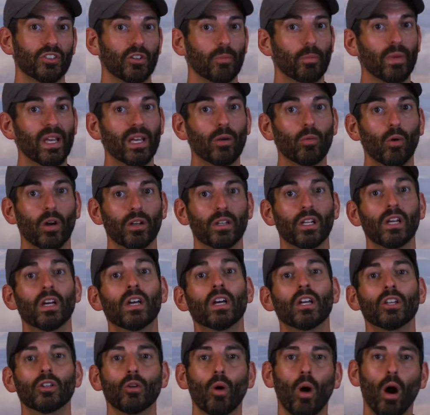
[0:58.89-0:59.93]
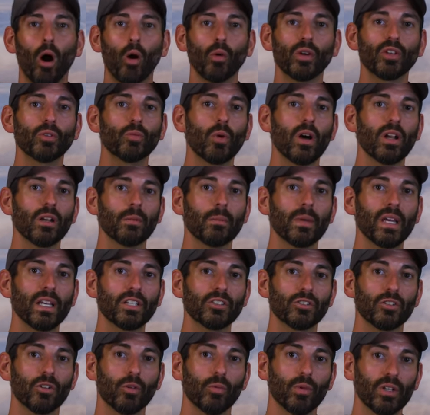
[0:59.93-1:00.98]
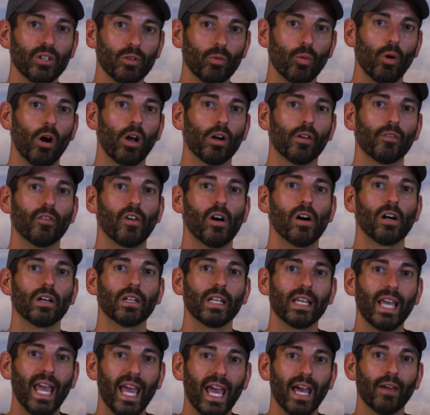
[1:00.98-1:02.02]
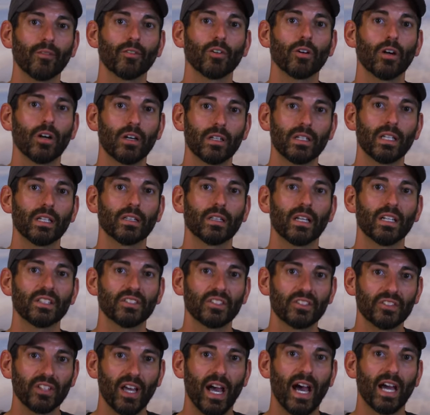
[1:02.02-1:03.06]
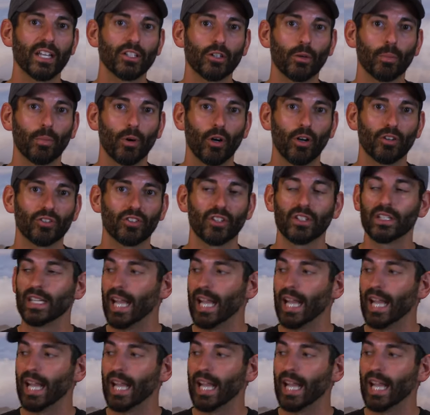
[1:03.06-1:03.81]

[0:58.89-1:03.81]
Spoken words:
is a big one. You always want to make sure when you're waterfowl hunting, have your hunting license on your person,